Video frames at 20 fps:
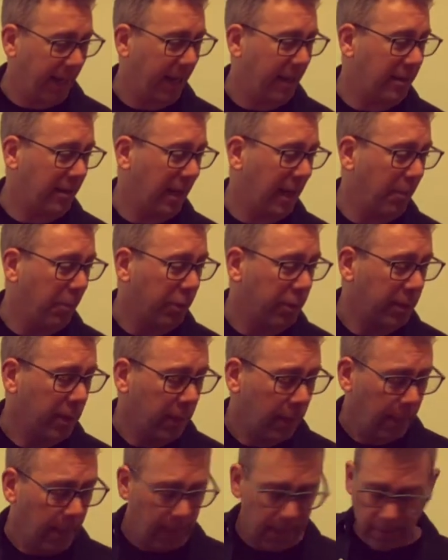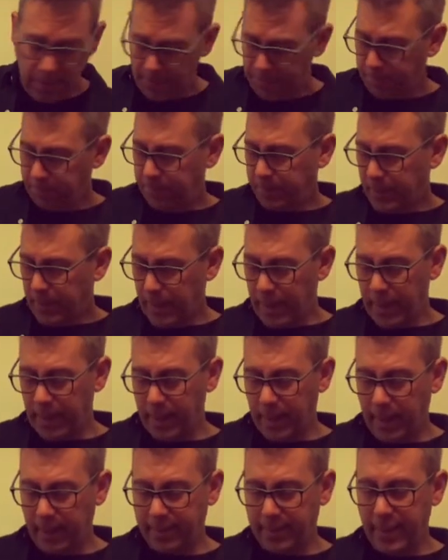is labeled. And
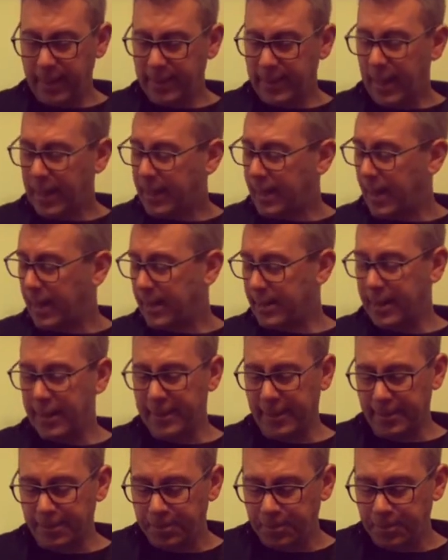I think that kind of does it.